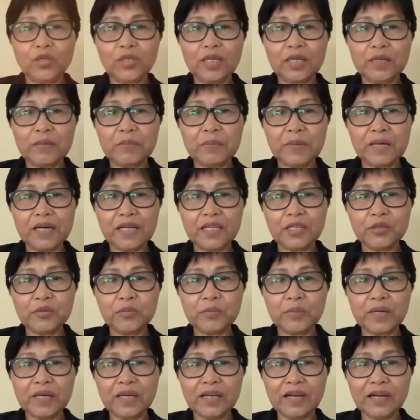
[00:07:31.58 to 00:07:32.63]
man of
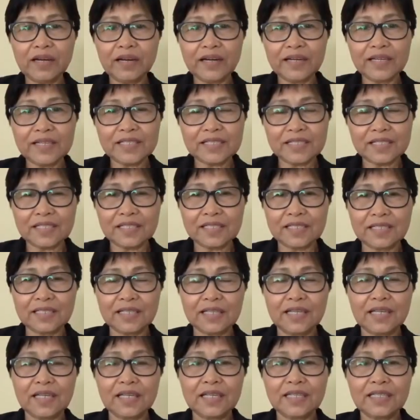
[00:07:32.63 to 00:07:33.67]
my heart,
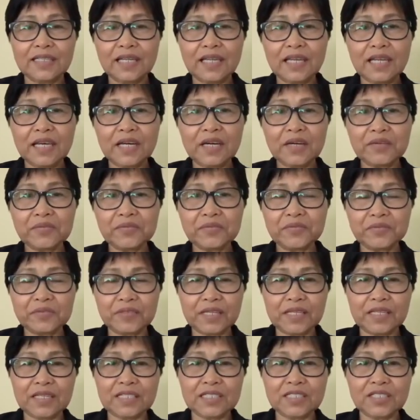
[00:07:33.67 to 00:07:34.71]
the love
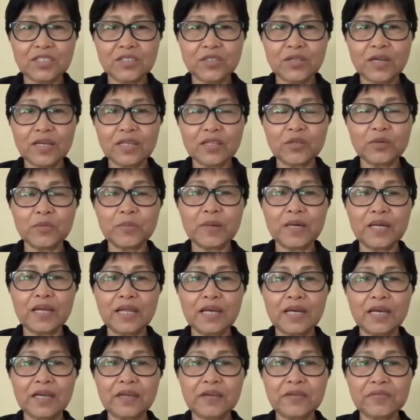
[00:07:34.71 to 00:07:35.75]
and the strength of my
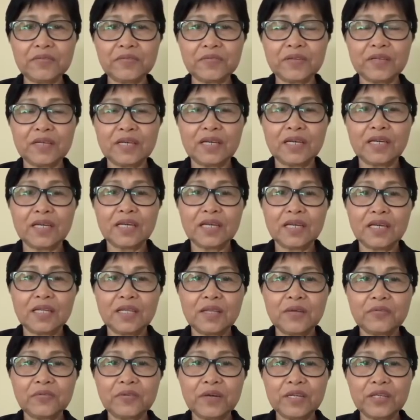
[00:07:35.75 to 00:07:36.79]
life, the
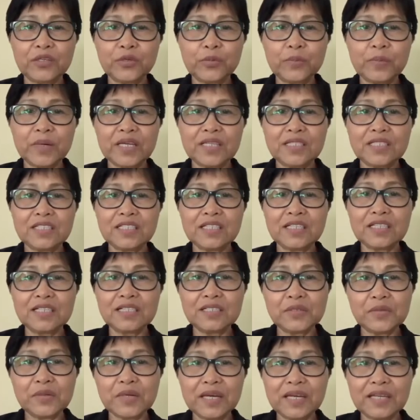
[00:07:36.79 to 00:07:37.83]
father of my
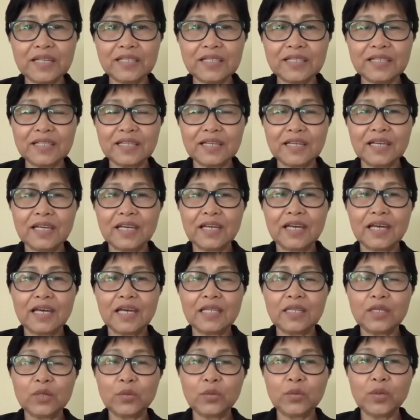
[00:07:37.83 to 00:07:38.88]
children, and
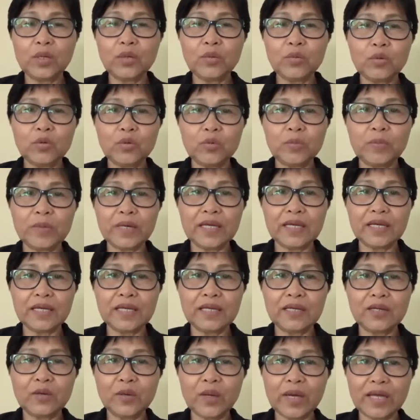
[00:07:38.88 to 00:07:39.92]
the wee-wo of my
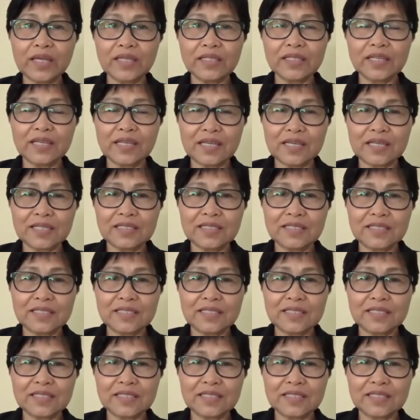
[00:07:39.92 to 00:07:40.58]
grandkids,